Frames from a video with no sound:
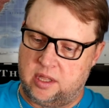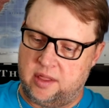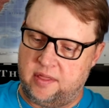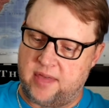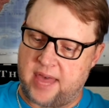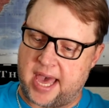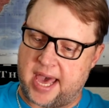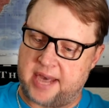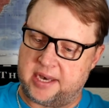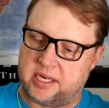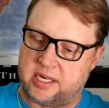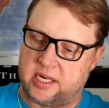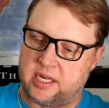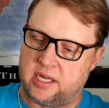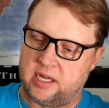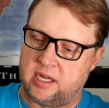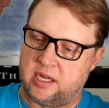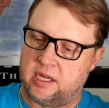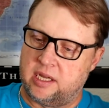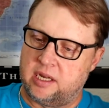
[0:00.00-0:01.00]
that
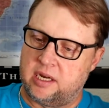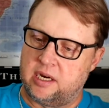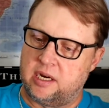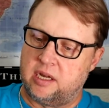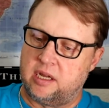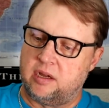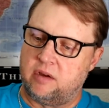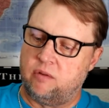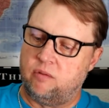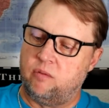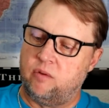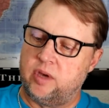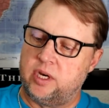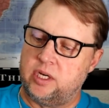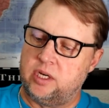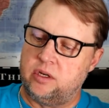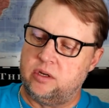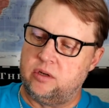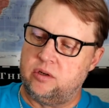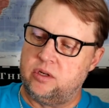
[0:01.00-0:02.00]
when
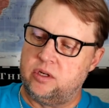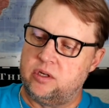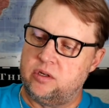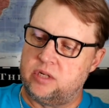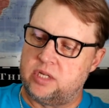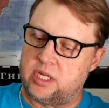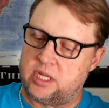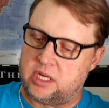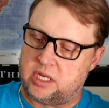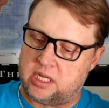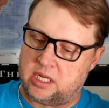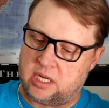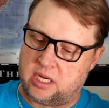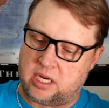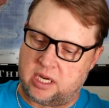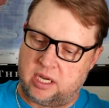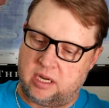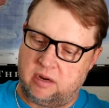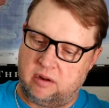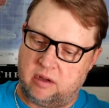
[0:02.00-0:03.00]
you use it,
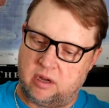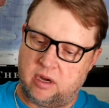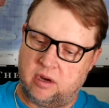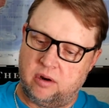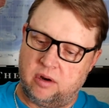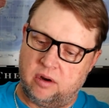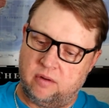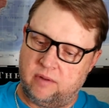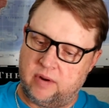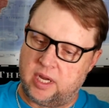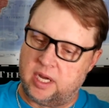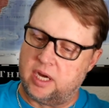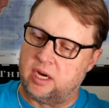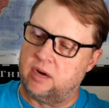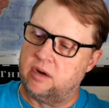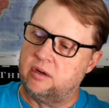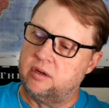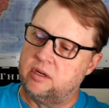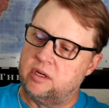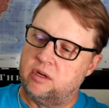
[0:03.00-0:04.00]
kind of, oh, here we
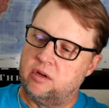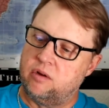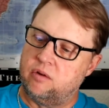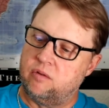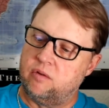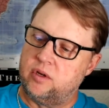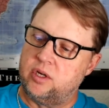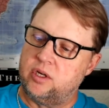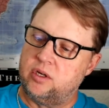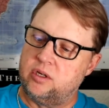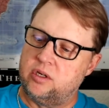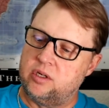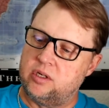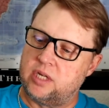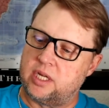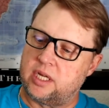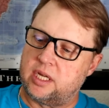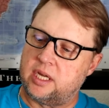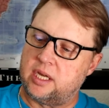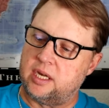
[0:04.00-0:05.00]
go. When you use
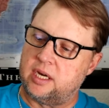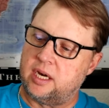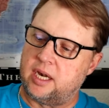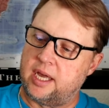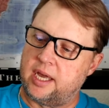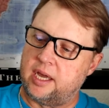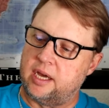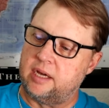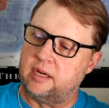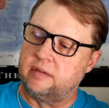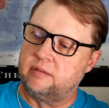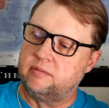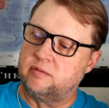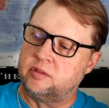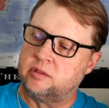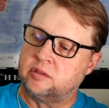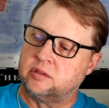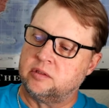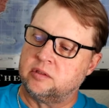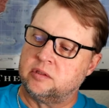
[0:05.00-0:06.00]
it, kind of like
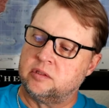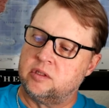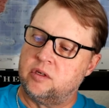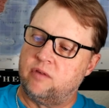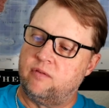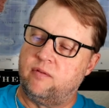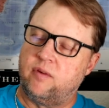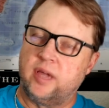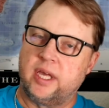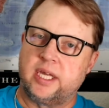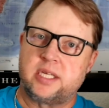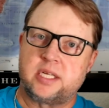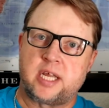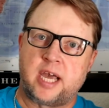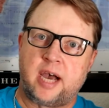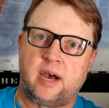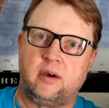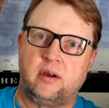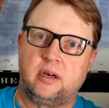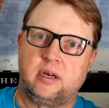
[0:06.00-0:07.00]
flicks
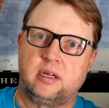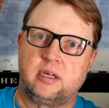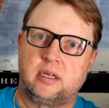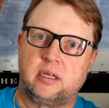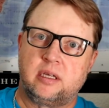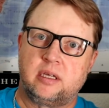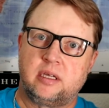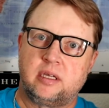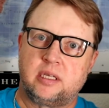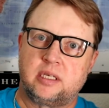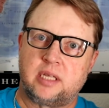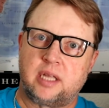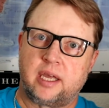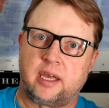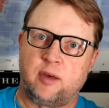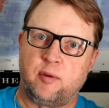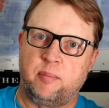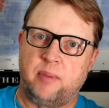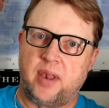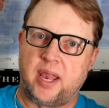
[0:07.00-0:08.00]
out. It's like
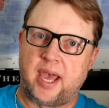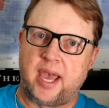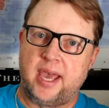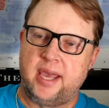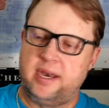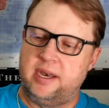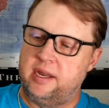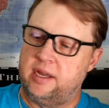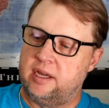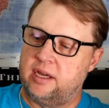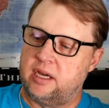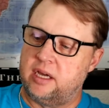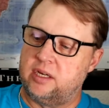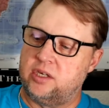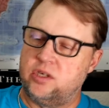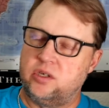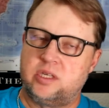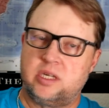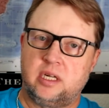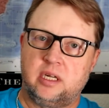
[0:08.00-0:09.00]
a blade, a
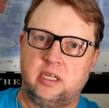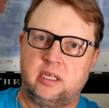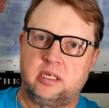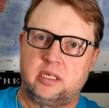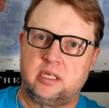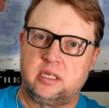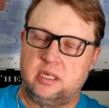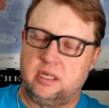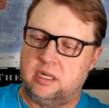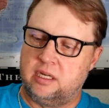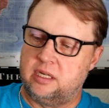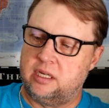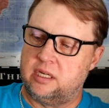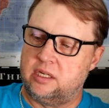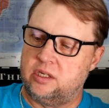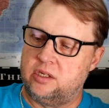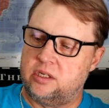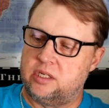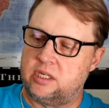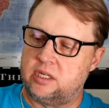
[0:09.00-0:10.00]

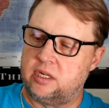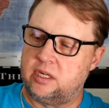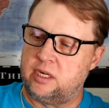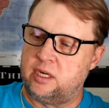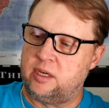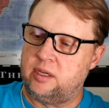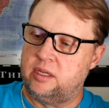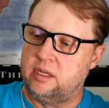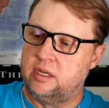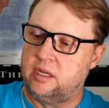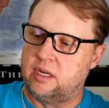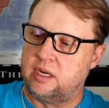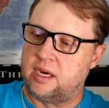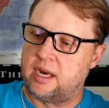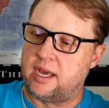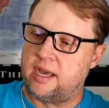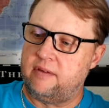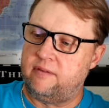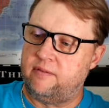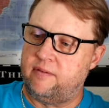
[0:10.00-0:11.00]
utility
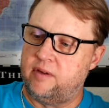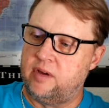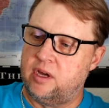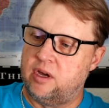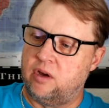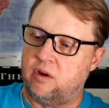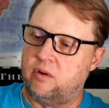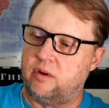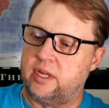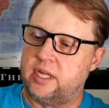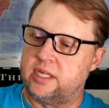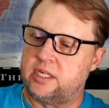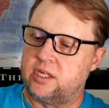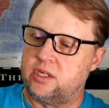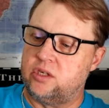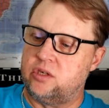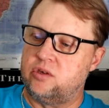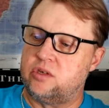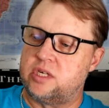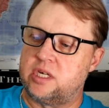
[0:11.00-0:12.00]
knife, only it's
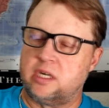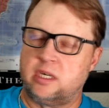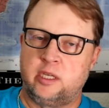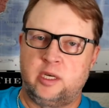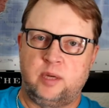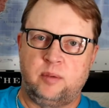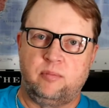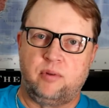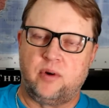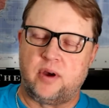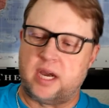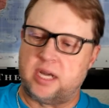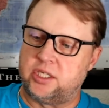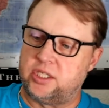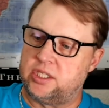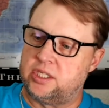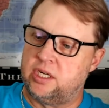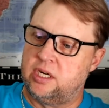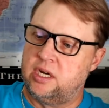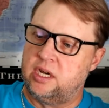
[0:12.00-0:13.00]
a utility
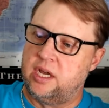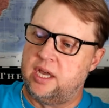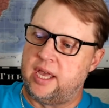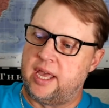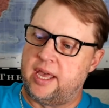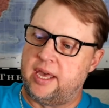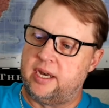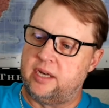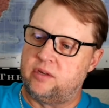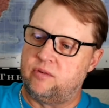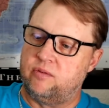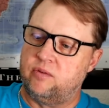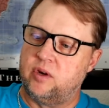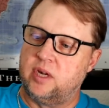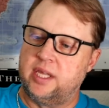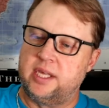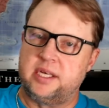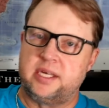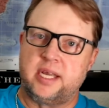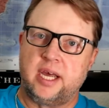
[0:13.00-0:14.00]
brush, and it's
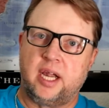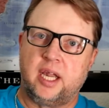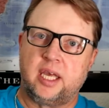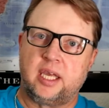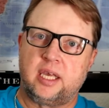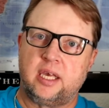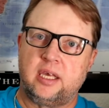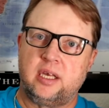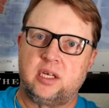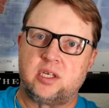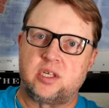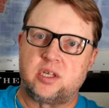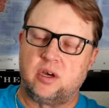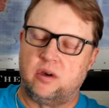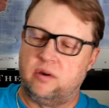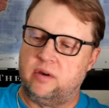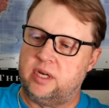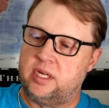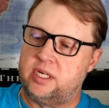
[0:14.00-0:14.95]
really delicate, so